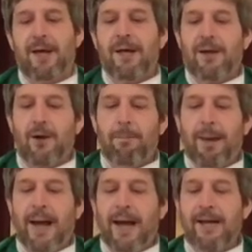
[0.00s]
go
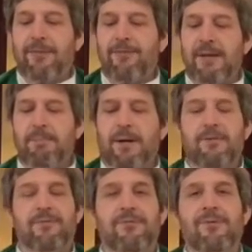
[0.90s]
back 3
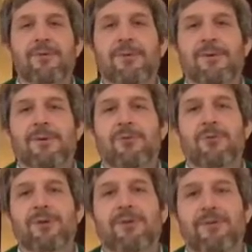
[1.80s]
months
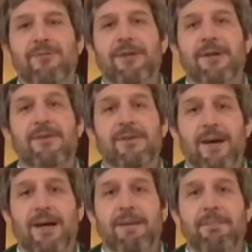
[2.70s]
to a different
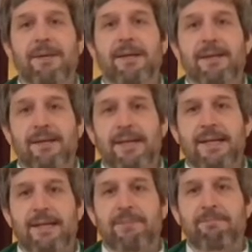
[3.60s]
time
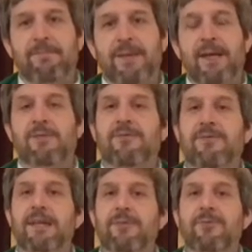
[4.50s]
indeed. And
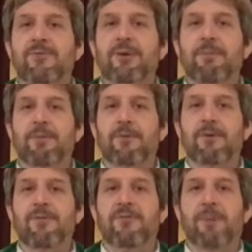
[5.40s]
these were some of the
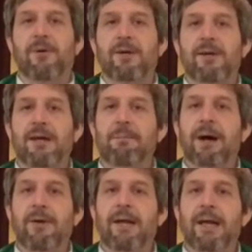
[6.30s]
words spoken
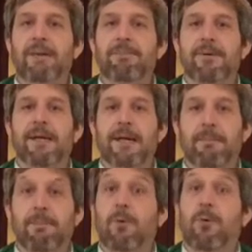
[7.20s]
about Abraham,
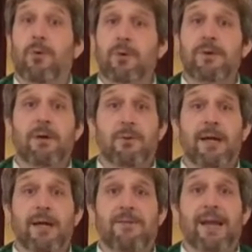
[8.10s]
or known
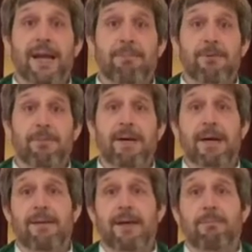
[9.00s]
as Abram
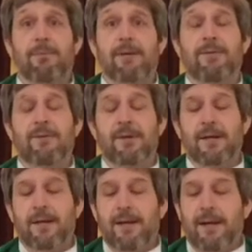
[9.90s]
at that point,
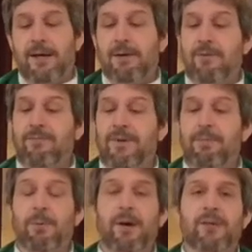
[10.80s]
on
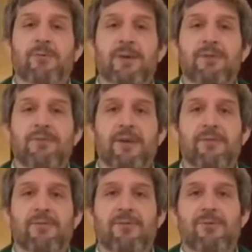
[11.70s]
February
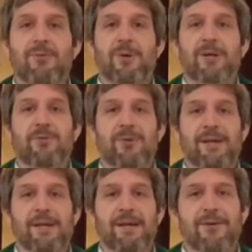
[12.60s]
26th,
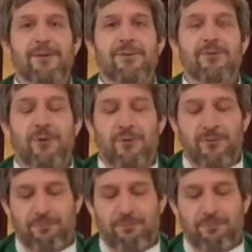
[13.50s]
2020, here in this church.